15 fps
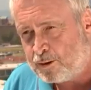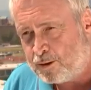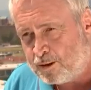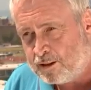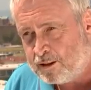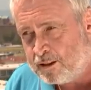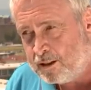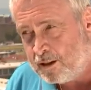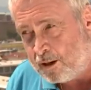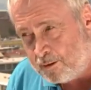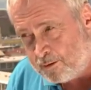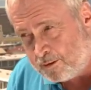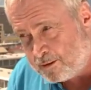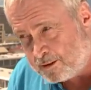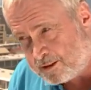for uh,
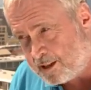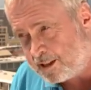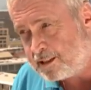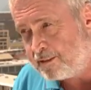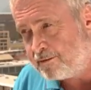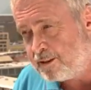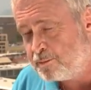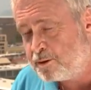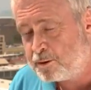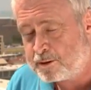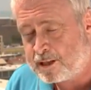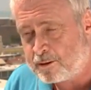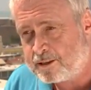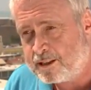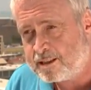starting from
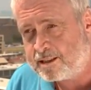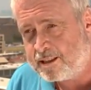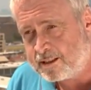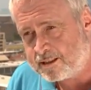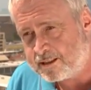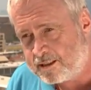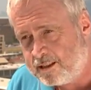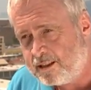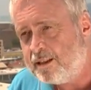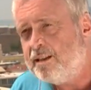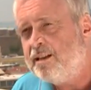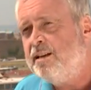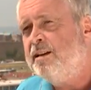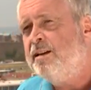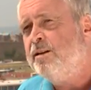two thousand six,
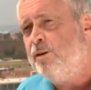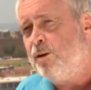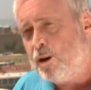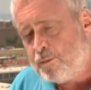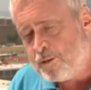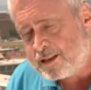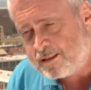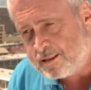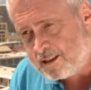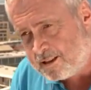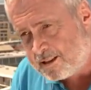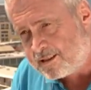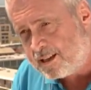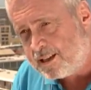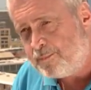always
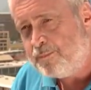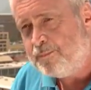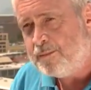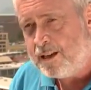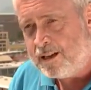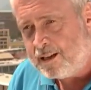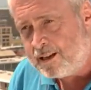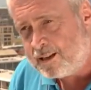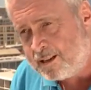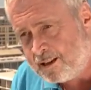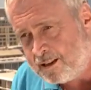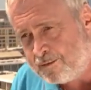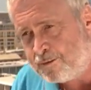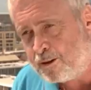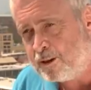in the same
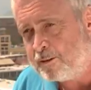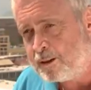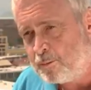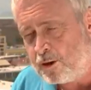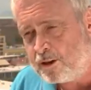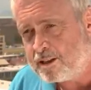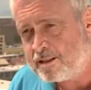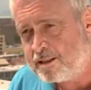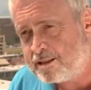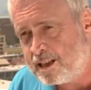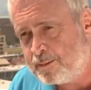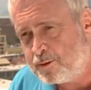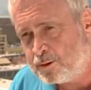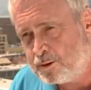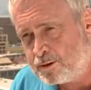area, following more or less the
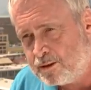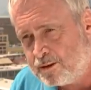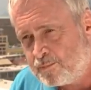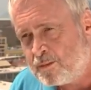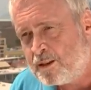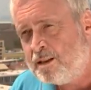same route.